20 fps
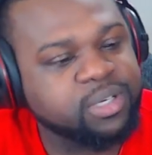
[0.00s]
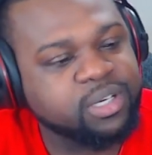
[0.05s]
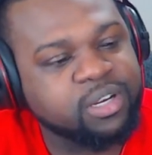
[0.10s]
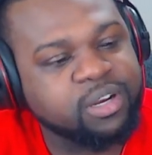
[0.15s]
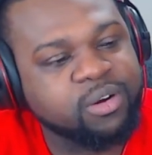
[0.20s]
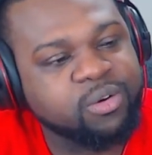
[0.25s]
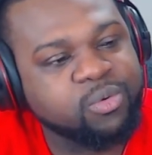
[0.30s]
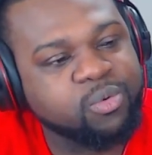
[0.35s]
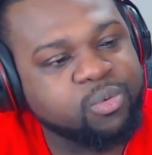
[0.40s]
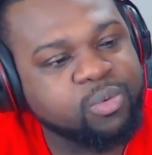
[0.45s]

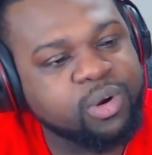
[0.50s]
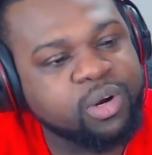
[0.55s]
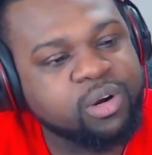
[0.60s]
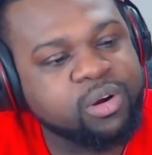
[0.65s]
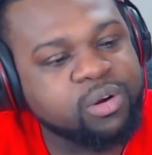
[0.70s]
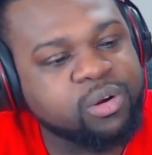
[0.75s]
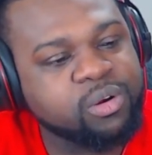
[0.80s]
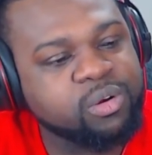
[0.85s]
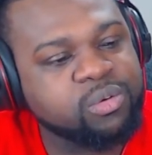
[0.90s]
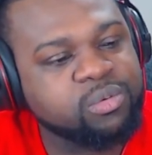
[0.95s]
I
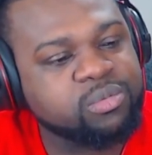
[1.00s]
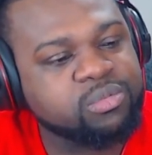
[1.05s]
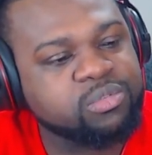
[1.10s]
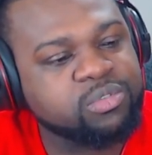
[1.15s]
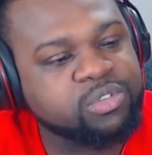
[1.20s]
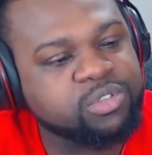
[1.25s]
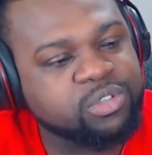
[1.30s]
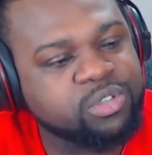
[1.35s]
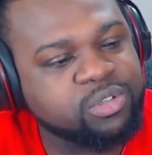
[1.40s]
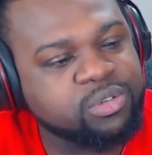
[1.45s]

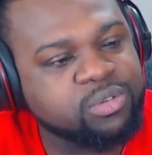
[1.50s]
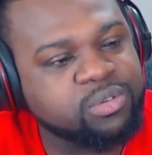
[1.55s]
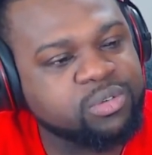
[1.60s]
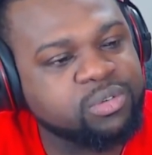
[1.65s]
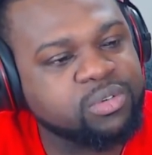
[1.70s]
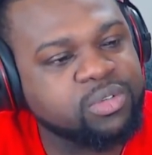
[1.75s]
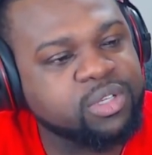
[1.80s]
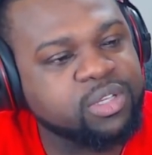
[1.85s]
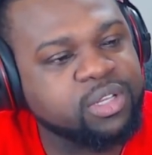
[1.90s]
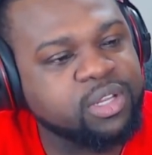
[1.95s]
won't do
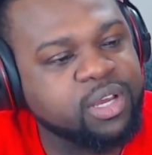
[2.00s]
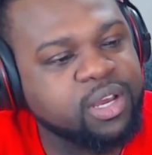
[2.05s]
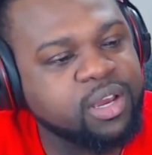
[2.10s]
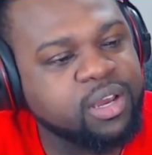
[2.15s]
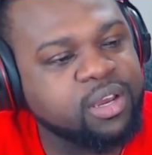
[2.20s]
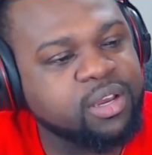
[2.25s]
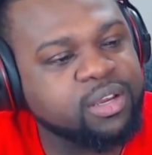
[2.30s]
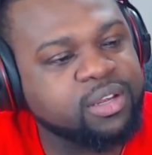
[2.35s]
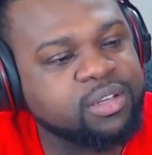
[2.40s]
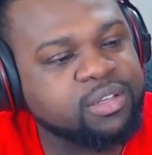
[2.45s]

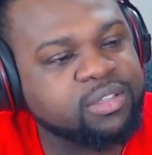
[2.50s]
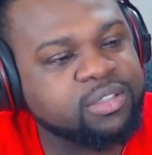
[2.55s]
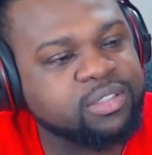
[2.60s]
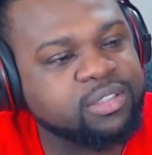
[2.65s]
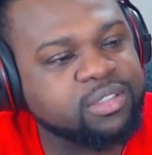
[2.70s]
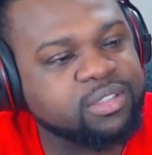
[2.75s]
that.